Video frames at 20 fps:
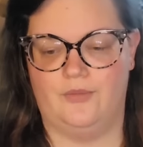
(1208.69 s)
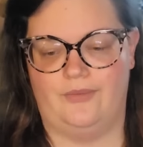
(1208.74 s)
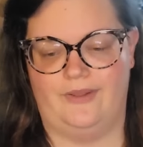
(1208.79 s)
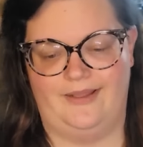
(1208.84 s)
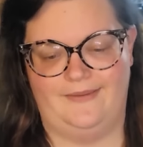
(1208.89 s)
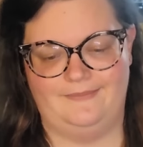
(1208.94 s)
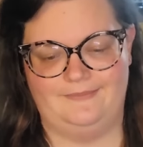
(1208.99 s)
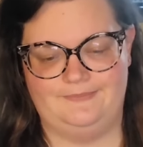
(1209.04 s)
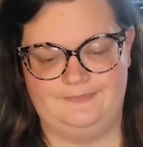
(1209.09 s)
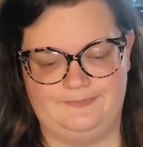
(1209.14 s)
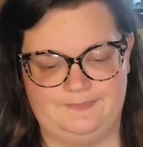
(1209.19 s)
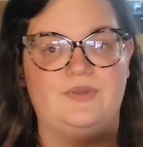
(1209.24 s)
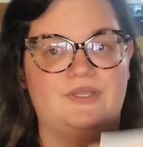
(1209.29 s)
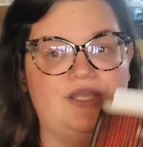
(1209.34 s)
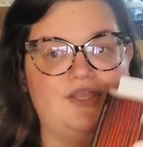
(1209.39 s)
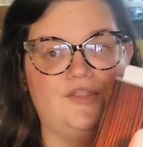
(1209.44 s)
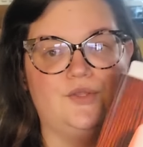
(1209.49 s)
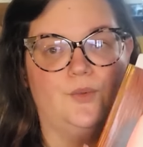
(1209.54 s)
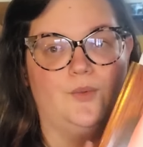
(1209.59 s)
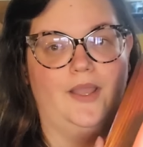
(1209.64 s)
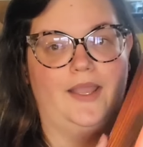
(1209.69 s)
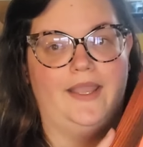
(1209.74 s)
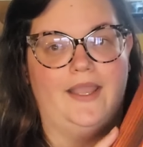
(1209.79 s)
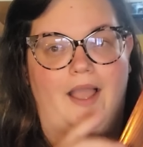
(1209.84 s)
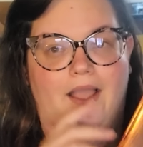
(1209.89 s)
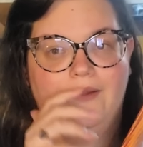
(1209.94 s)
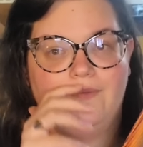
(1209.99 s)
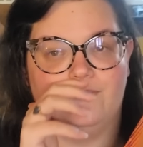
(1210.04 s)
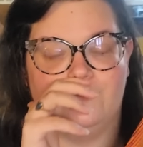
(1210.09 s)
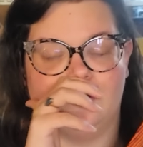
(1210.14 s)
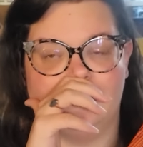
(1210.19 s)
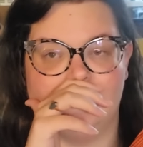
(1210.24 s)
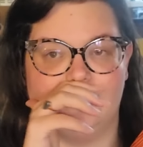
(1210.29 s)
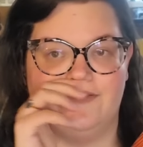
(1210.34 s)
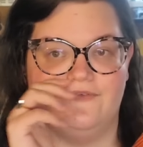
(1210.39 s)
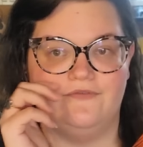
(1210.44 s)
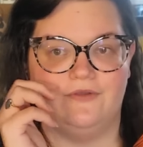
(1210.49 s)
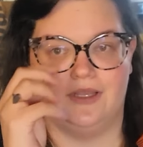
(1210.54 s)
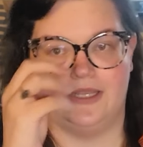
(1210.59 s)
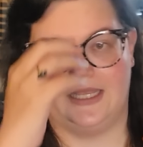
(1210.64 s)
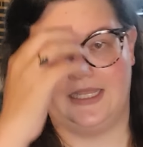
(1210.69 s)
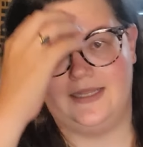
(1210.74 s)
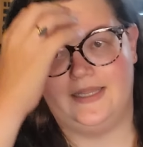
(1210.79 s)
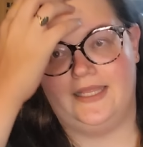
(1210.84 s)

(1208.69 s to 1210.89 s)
But but either way, I really fucking